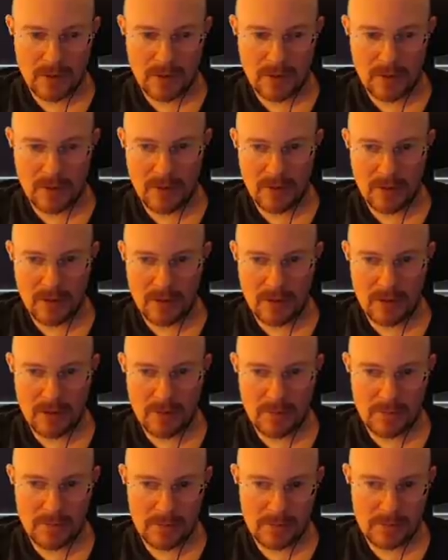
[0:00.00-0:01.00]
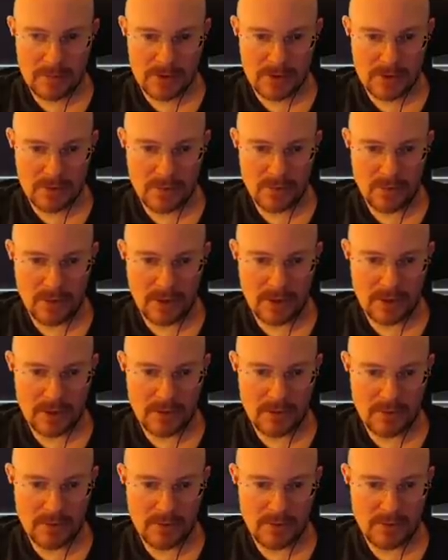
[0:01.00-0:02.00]
Um, she wanted
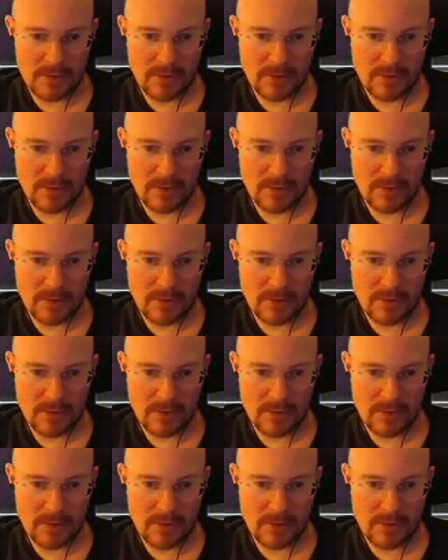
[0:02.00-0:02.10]
the